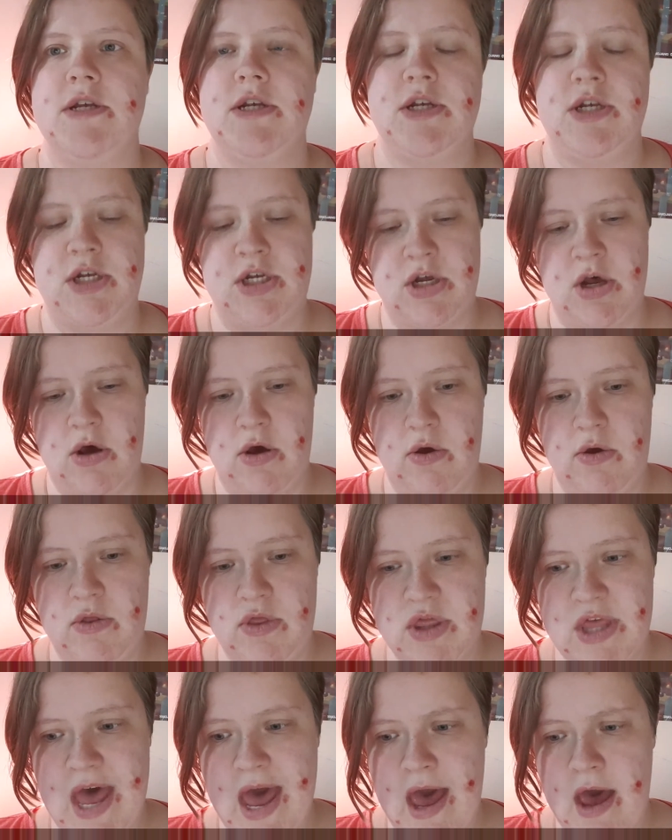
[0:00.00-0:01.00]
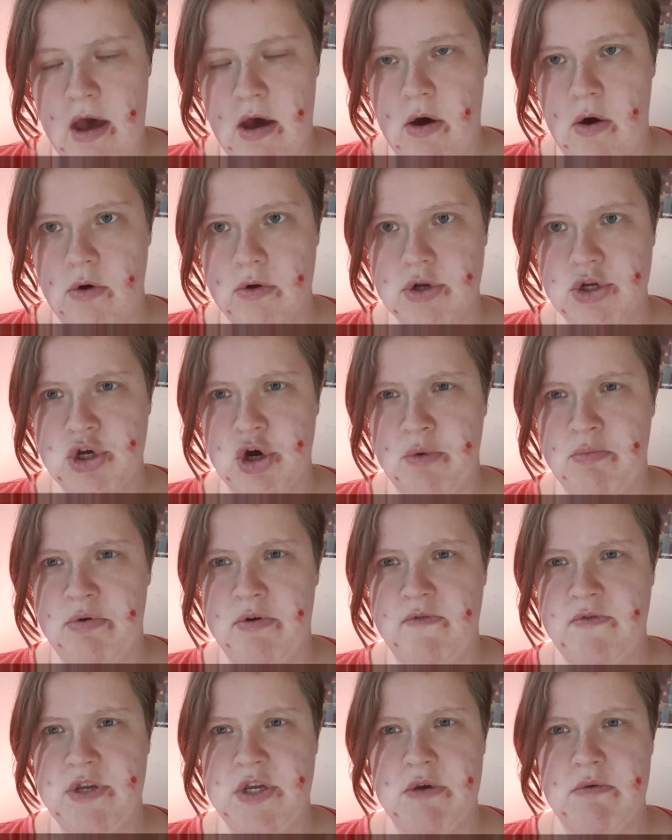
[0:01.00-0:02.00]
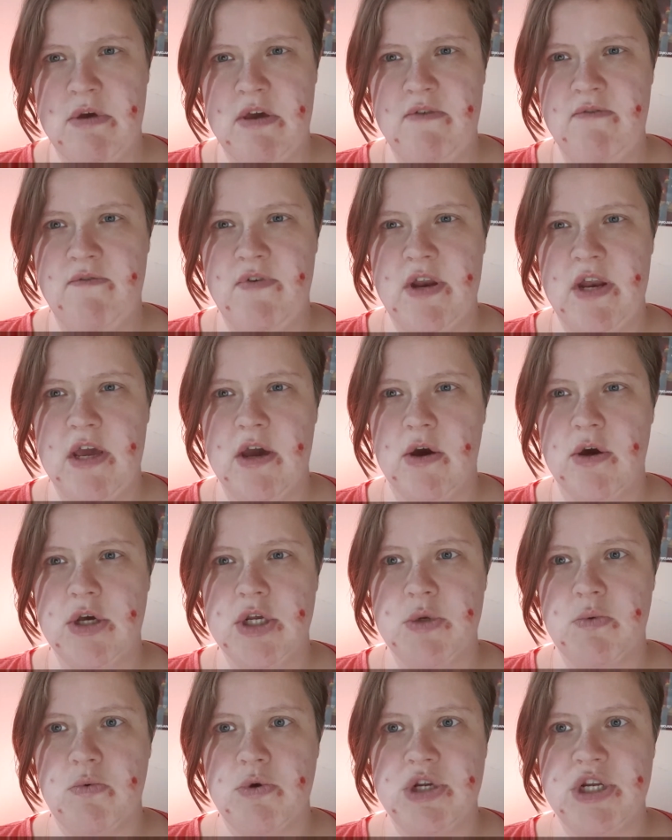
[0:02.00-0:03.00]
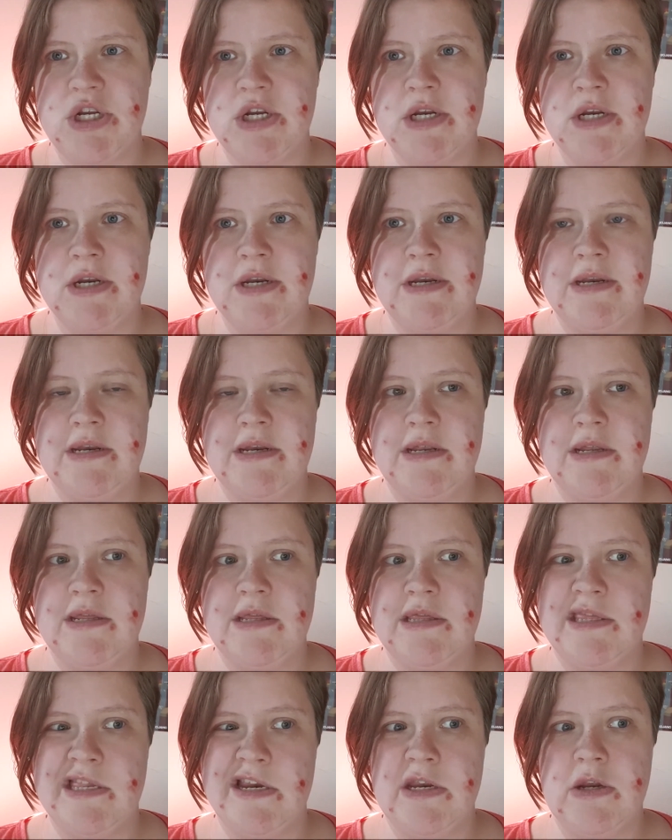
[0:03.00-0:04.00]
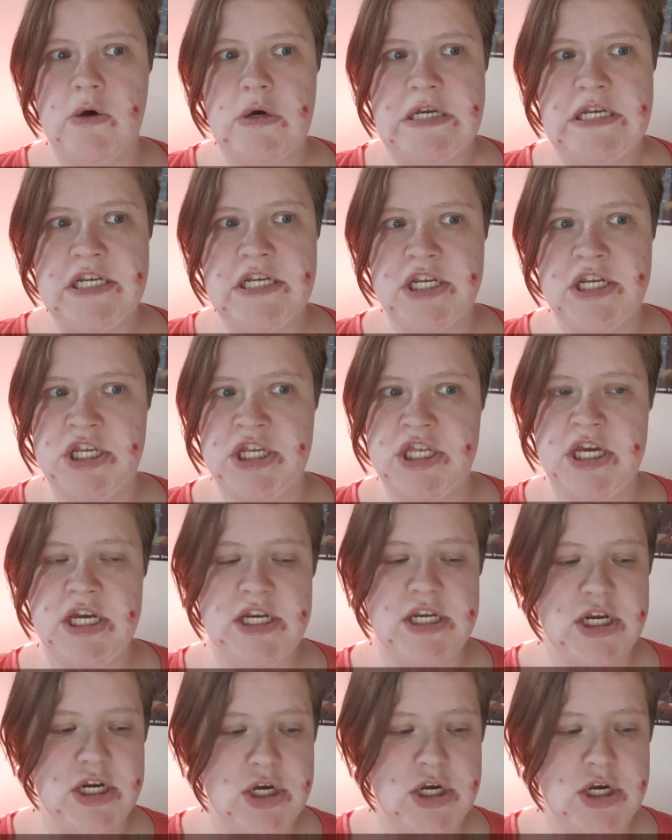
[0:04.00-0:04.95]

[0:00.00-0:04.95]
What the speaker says: So that, on top of doing videos, wasn't the nicest thing to